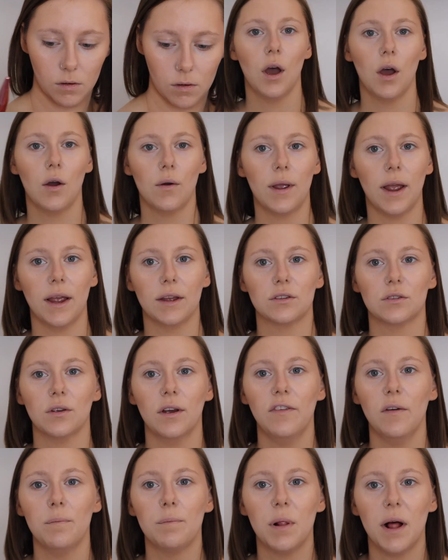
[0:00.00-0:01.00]
Okay, so
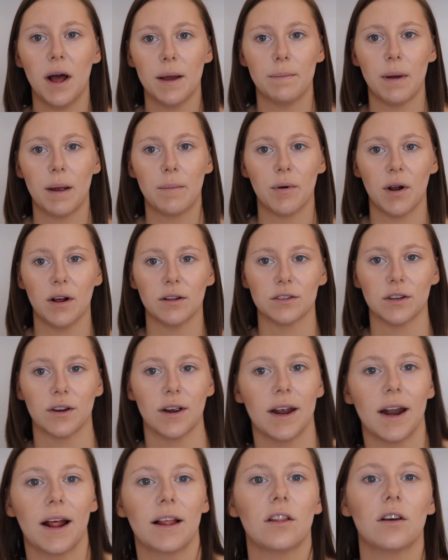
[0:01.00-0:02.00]
I've applied my bronzer
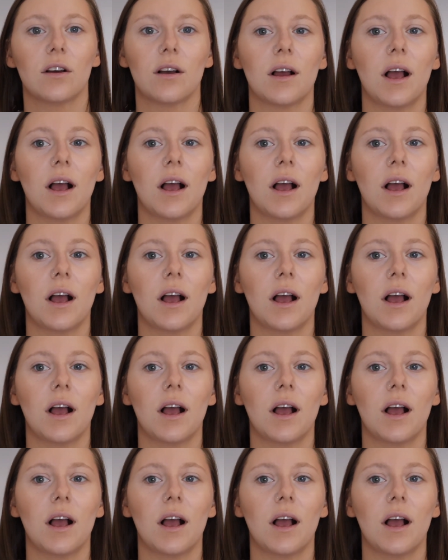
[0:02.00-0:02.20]
and I look